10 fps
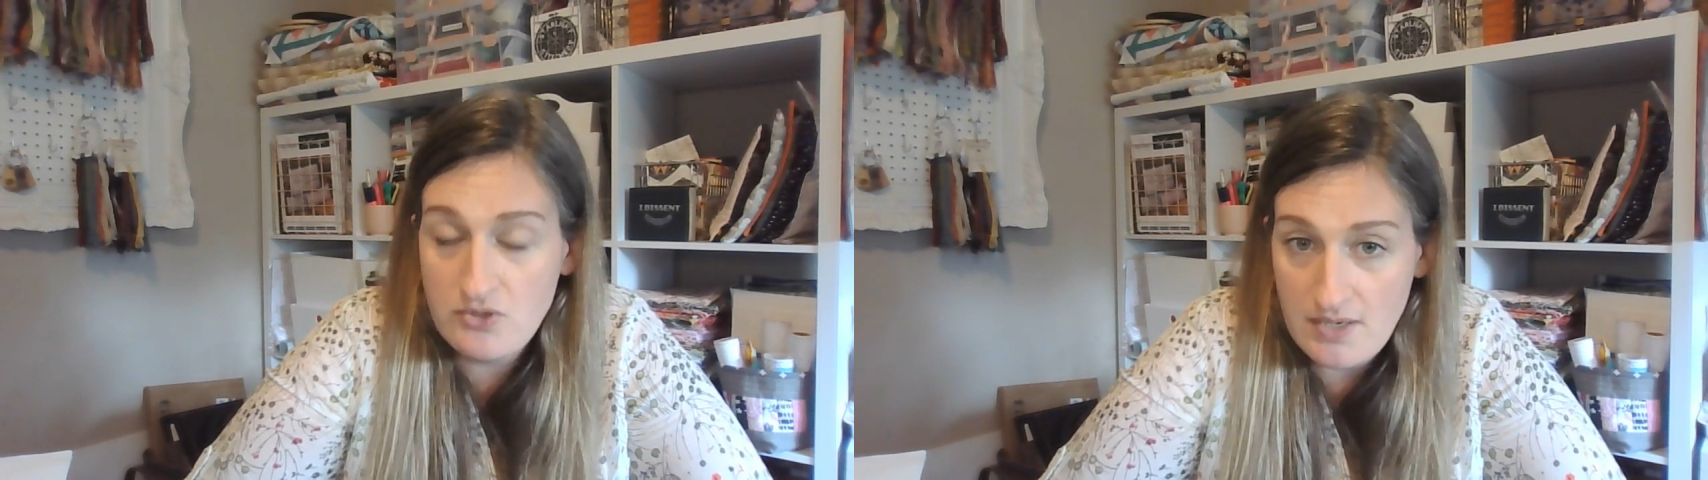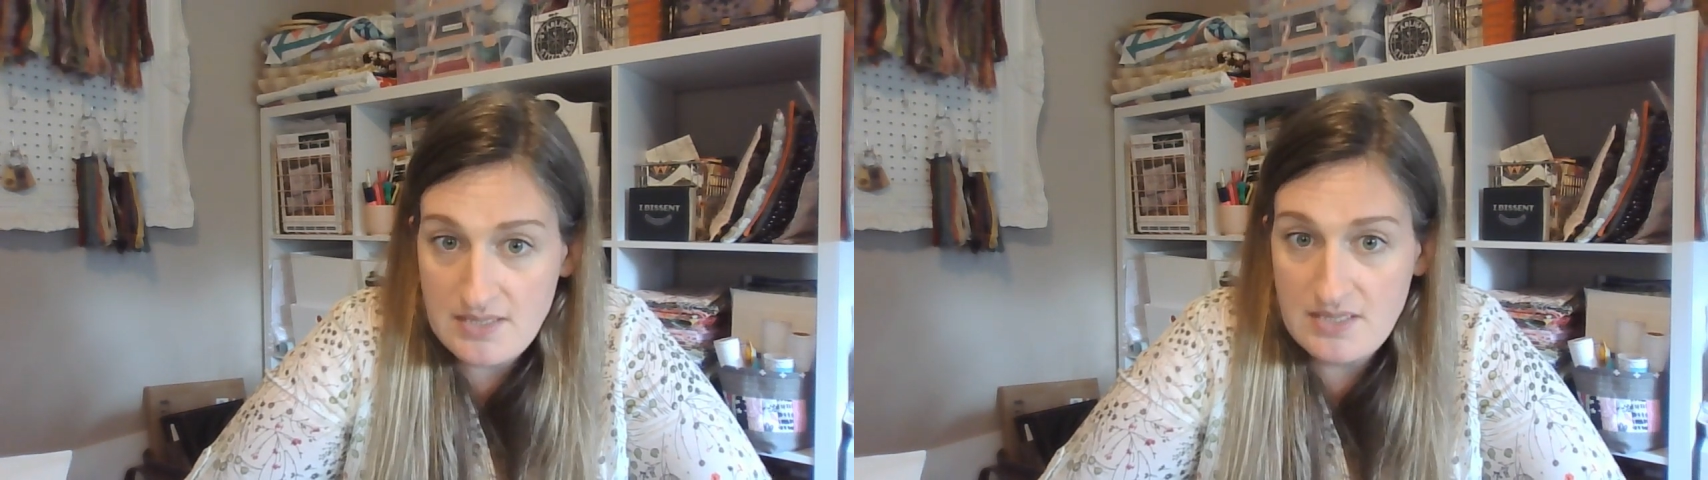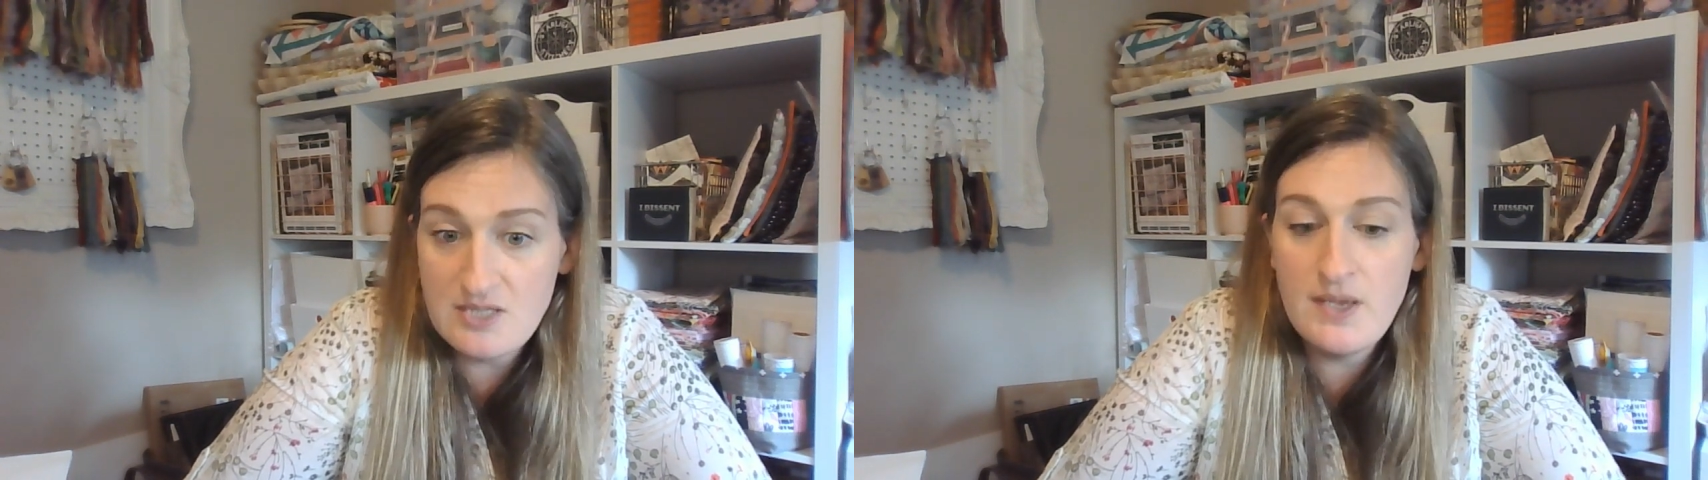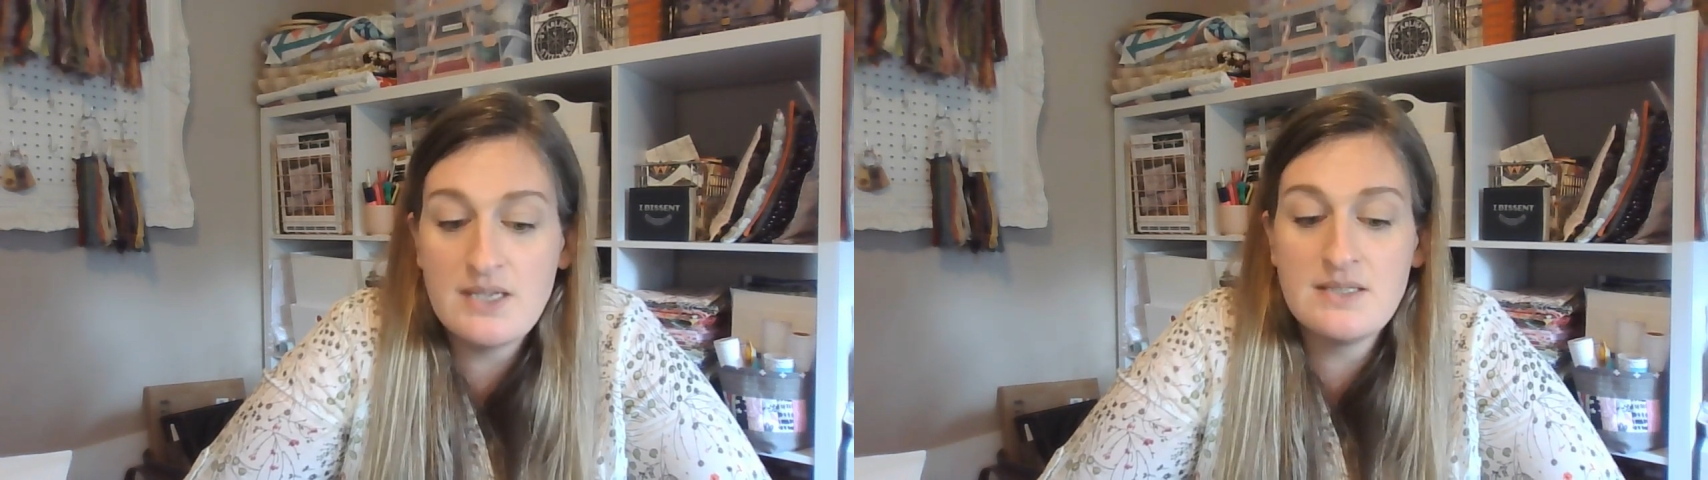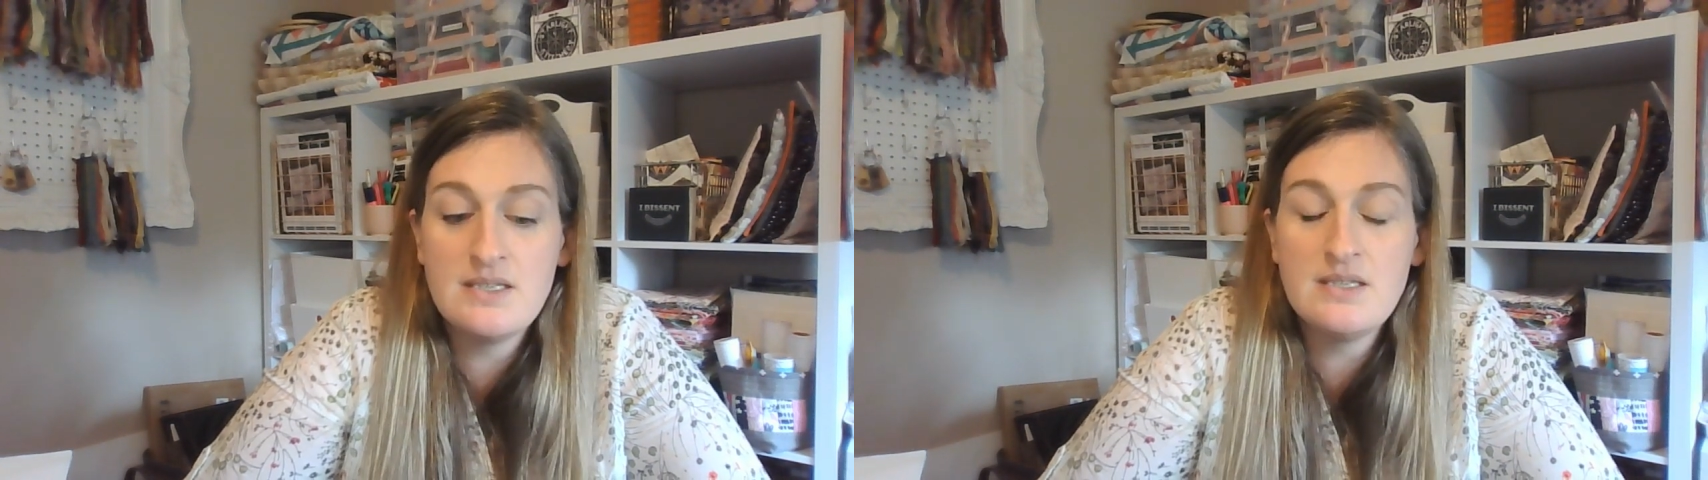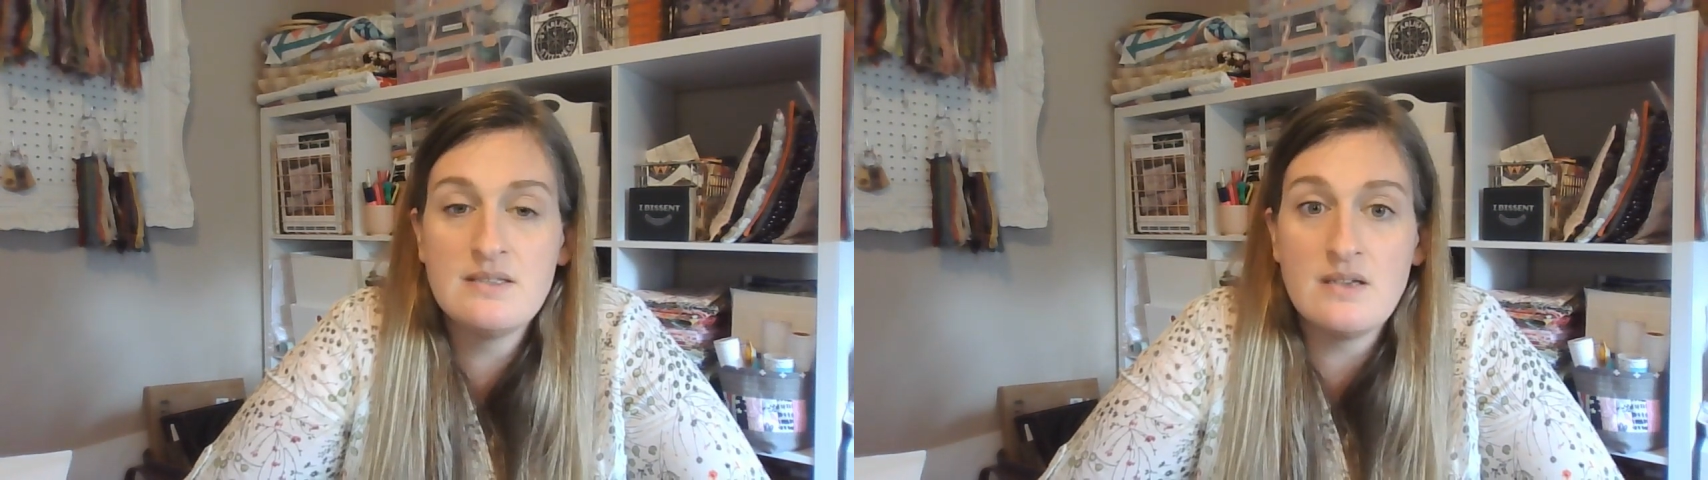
Cross Stitch magazines,